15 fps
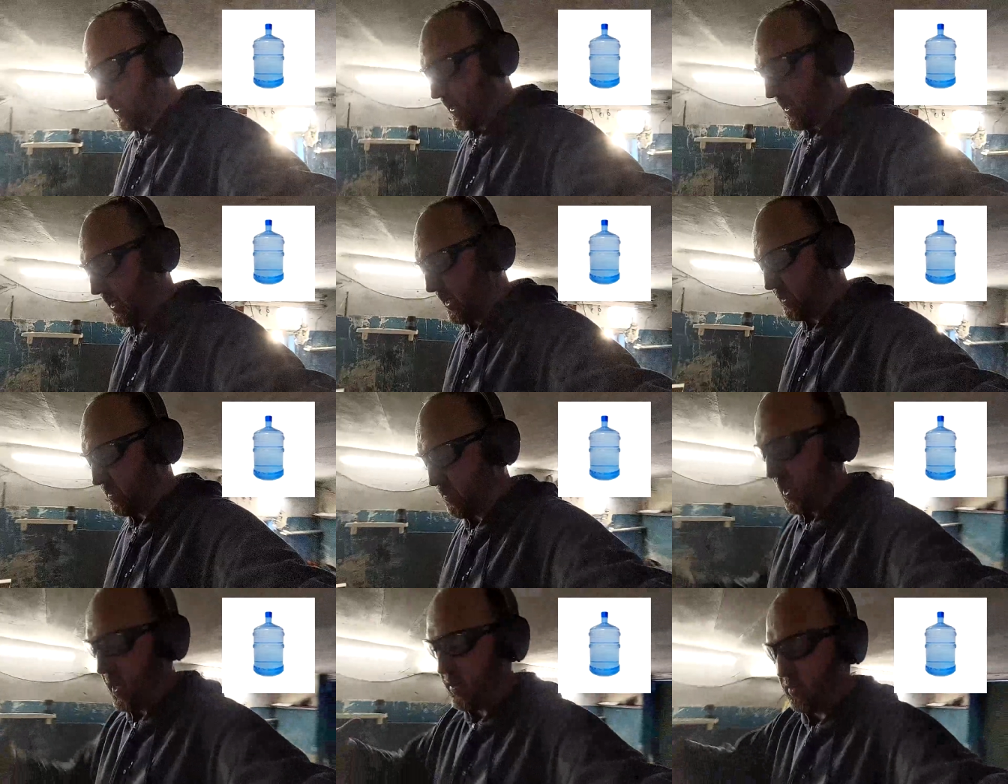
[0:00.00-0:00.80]
And the
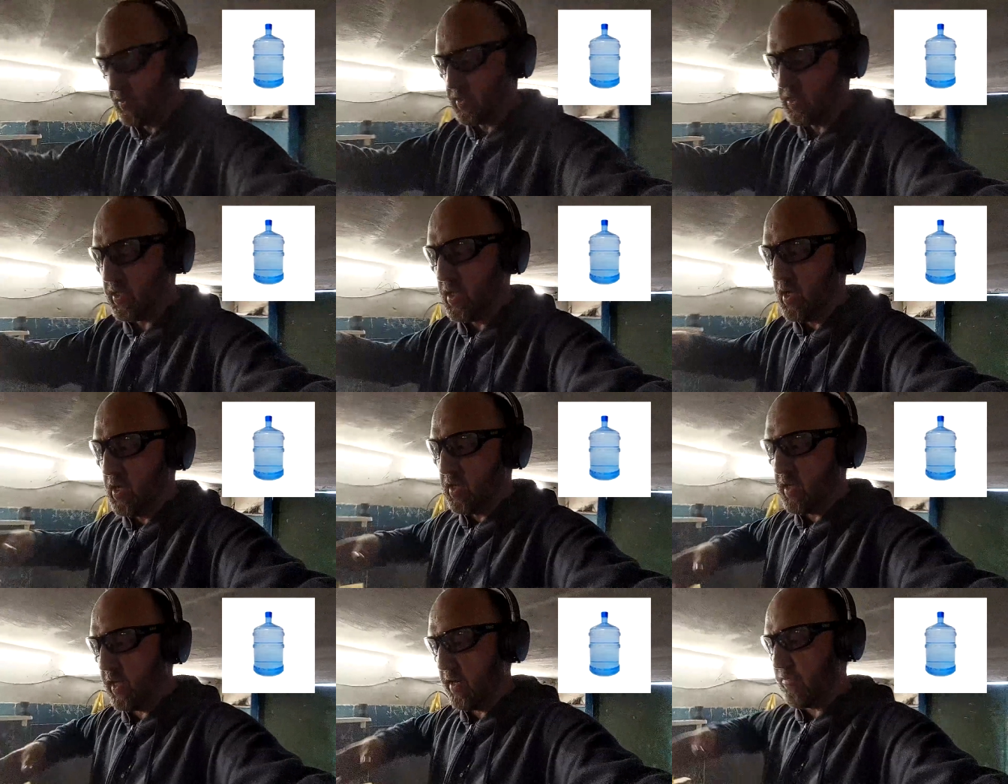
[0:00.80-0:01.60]
bottles
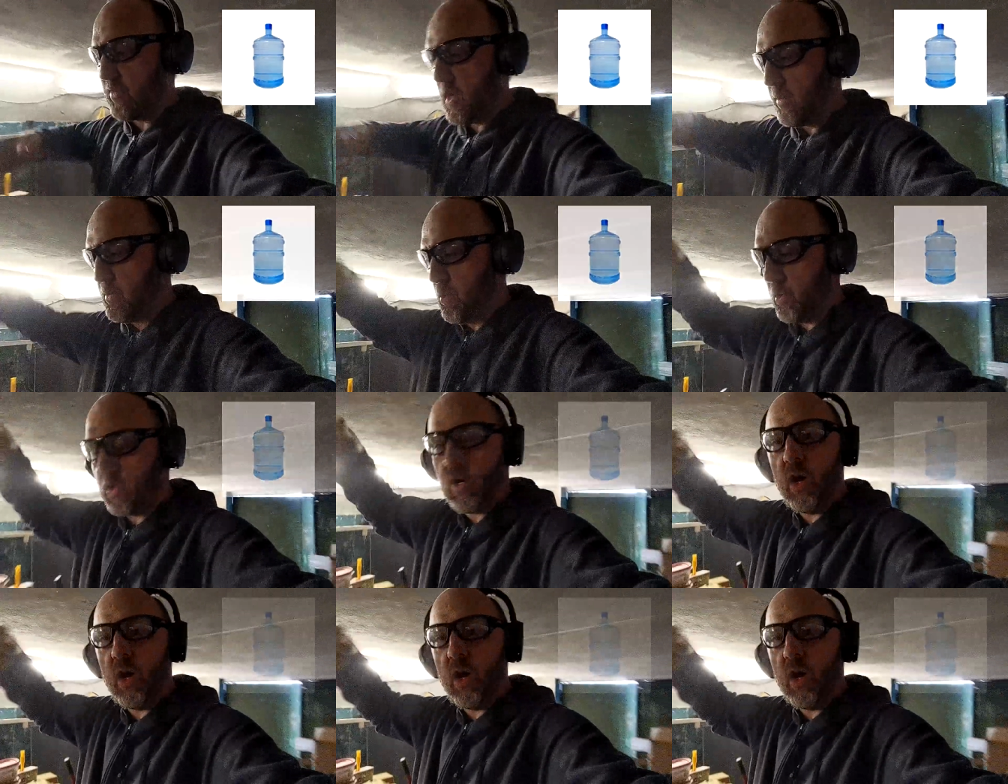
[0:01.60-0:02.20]
kind of come to a